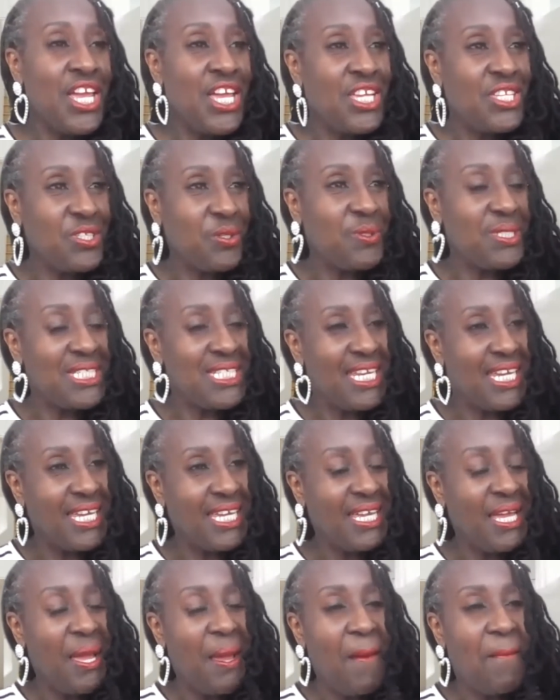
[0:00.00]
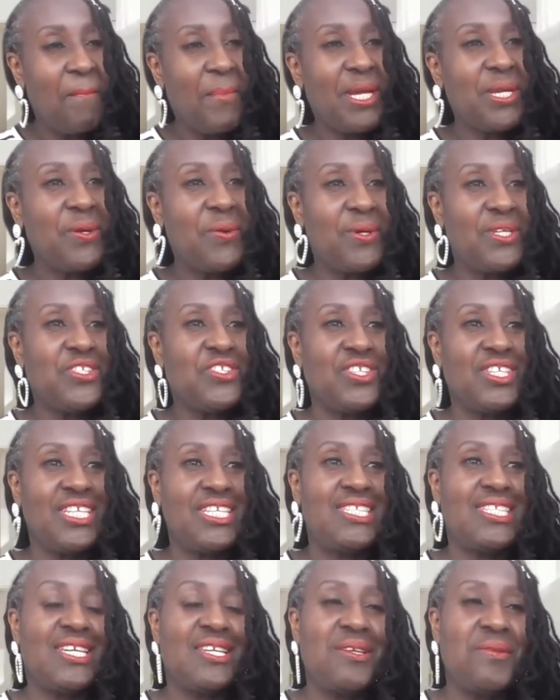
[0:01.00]
So today, my question
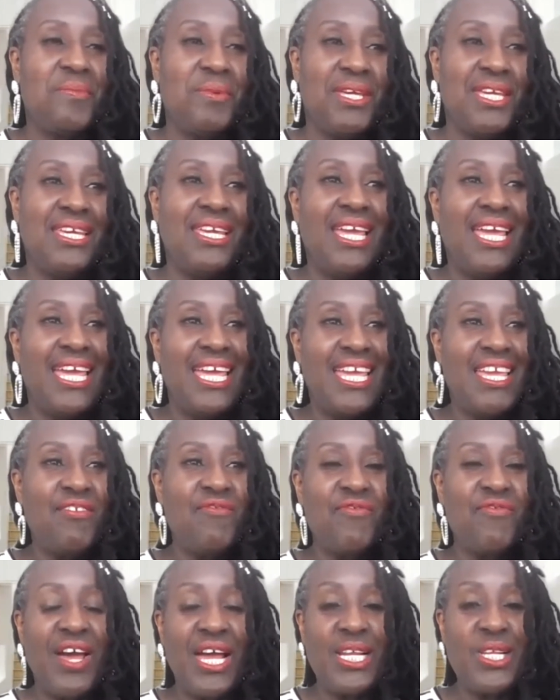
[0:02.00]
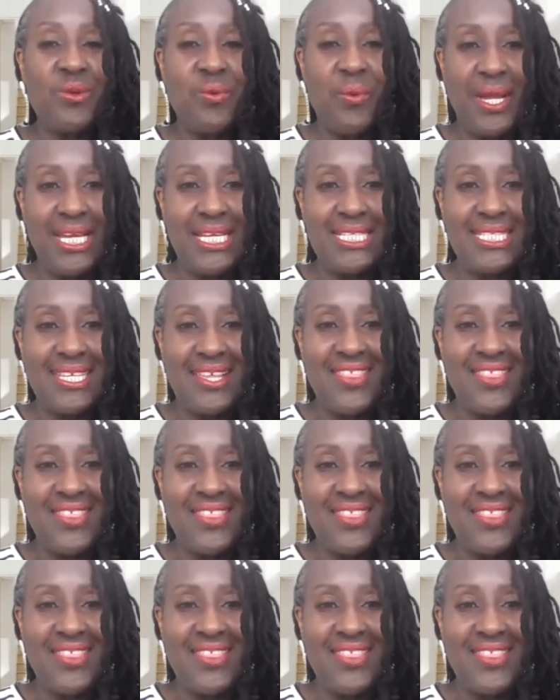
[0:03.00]
is going to be evaluate